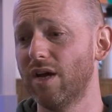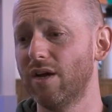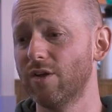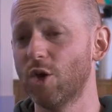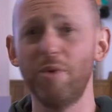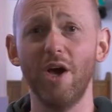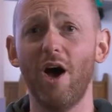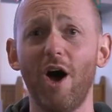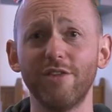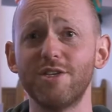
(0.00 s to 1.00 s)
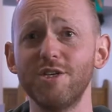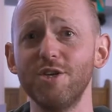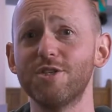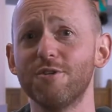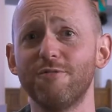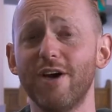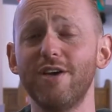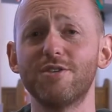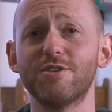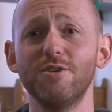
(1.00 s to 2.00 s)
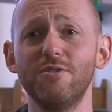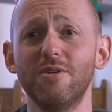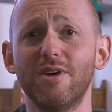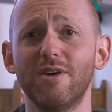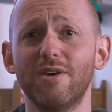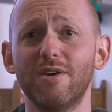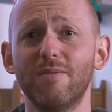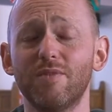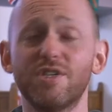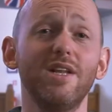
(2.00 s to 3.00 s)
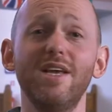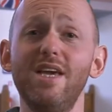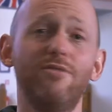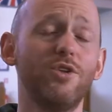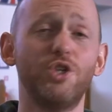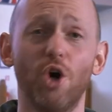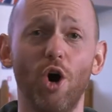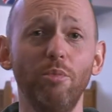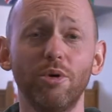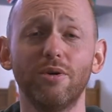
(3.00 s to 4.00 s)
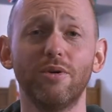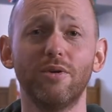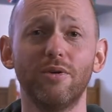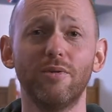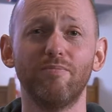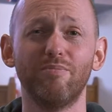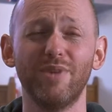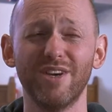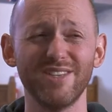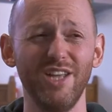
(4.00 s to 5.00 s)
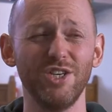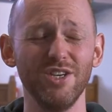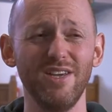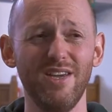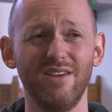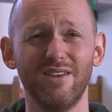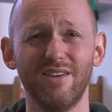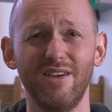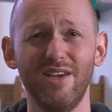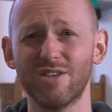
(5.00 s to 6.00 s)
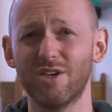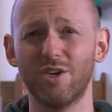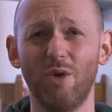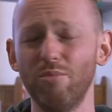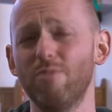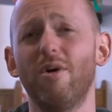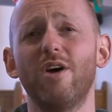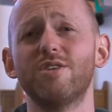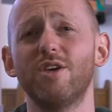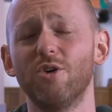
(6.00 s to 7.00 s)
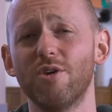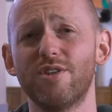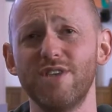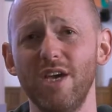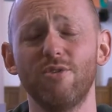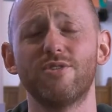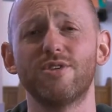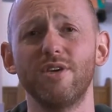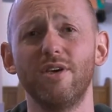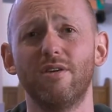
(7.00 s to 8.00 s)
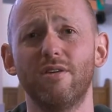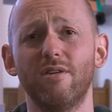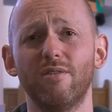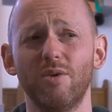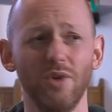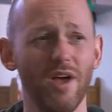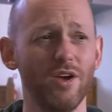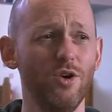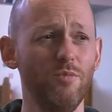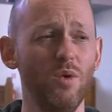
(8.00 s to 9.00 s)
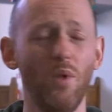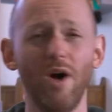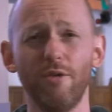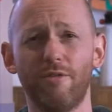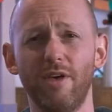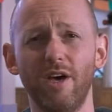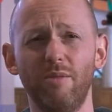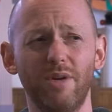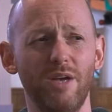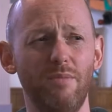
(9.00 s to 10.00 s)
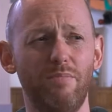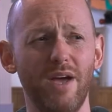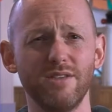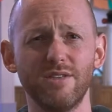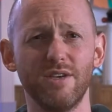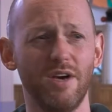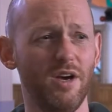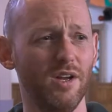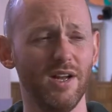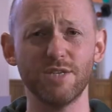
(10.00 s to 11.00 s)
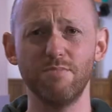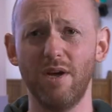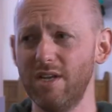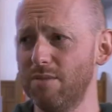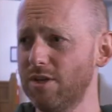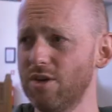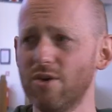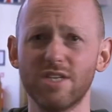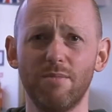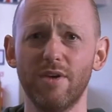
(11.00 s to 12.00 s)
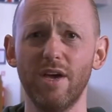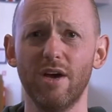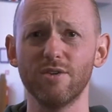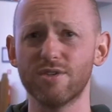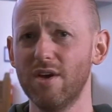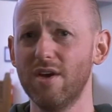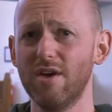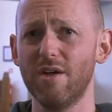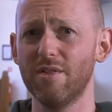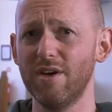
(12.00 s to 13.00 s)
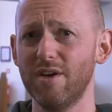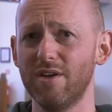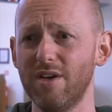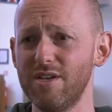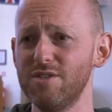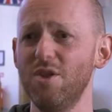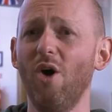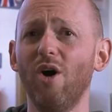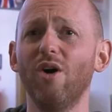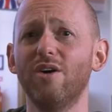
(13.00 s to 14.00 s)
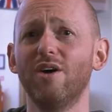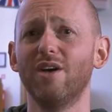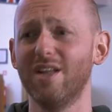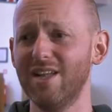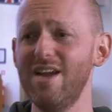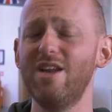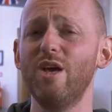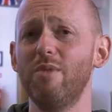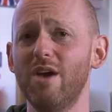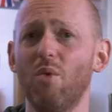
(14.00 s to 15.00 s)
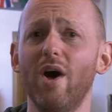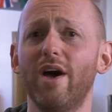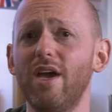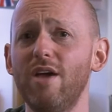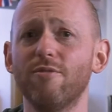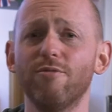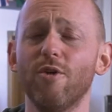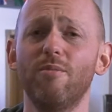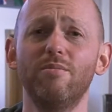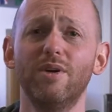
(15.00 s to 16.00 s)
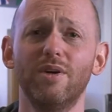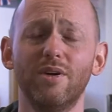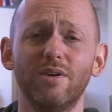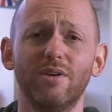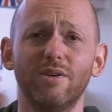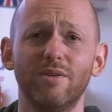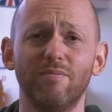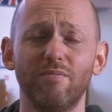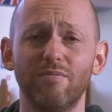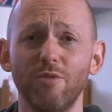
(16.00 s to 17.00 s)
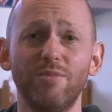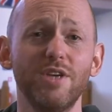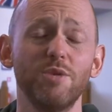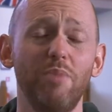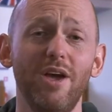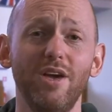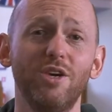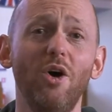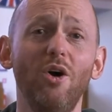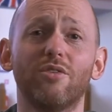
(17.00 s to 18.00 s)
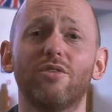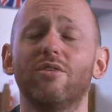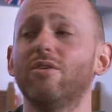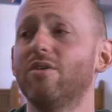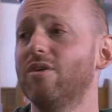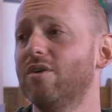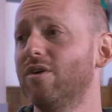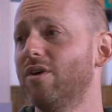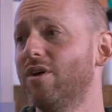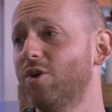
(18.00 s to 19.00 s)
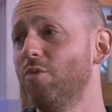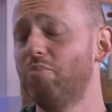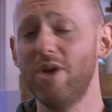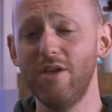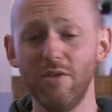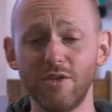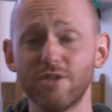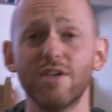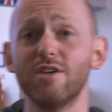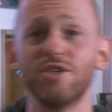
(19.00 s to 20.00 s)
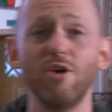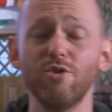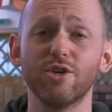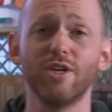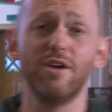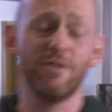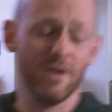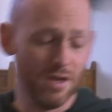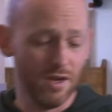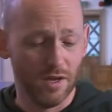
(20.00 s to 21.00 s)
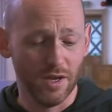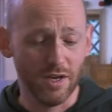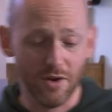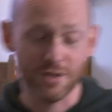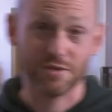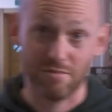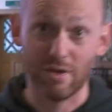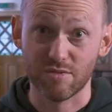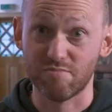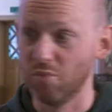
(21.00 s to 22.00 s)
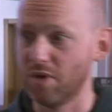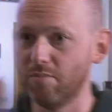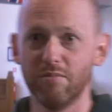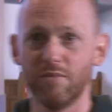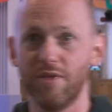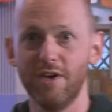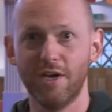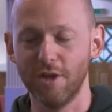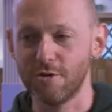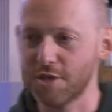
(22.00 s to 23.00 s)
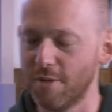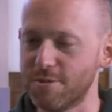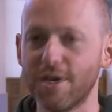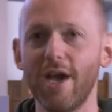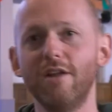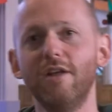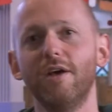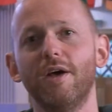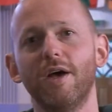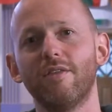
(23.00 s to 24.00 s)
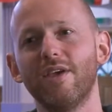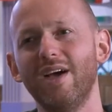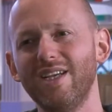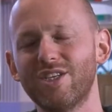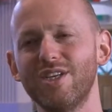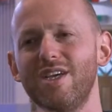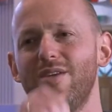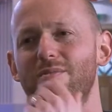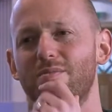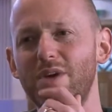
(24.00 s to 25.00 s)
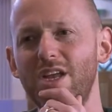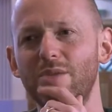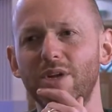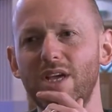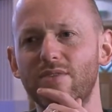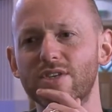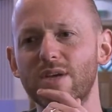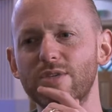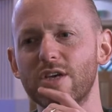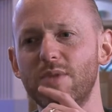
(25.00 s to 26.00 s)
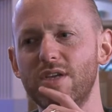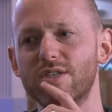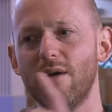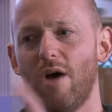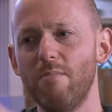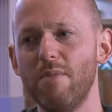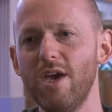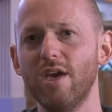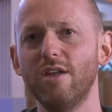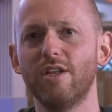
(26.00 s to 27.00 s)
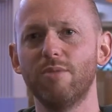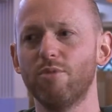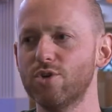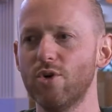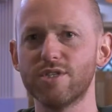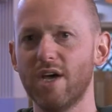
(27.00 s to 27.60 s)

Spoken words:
It could be a hard decision to face to leave a job because actually it's compromising your integrity. Think, well, I could be wealthier, but it'd be better to earn less money and be doing something else that is not leading me away from disobeying God. It could be, you just think socially, you think, as we think in those terms again, I think actually being a believer sometimes means I'm making a deliberate choice.